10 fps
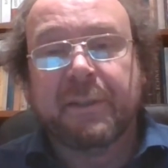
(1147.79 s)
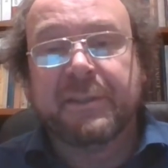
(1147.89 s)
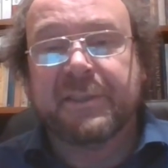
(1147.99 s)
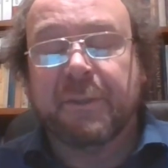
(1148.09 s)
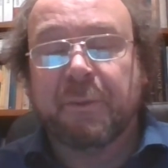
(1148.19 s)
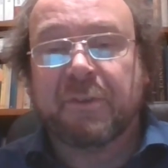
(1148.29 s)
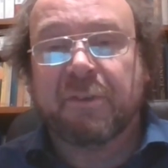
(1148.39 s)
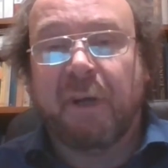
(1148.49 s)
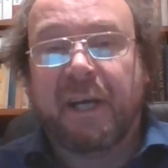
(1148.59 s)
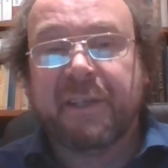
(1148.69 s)
So
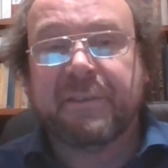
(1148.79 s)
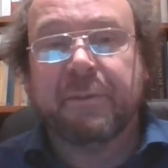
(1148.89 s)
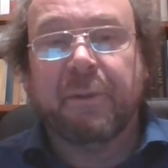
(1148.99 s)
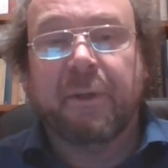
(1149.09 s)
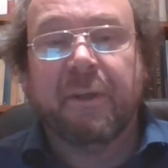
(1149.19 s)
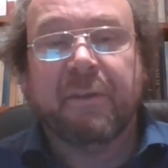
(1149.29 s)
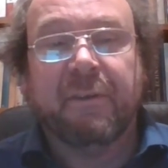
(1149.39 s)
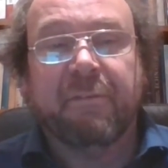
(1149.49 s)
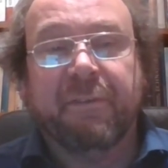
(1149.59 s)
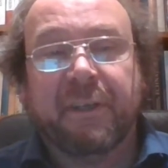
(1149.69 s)
try to learn
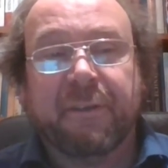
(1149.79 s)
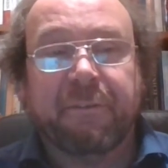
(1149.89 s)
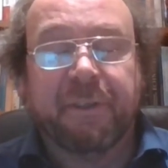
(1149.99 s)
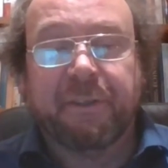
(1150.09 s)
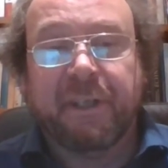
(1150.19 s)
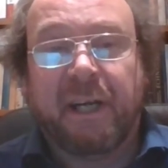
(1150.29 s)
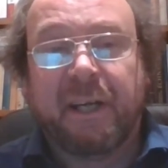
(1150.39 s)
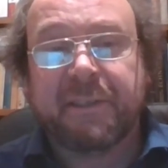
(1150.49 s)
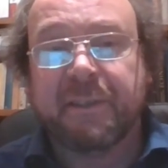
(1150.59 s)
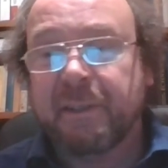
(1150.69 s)
very, very
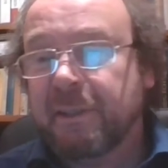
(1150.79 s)
hard.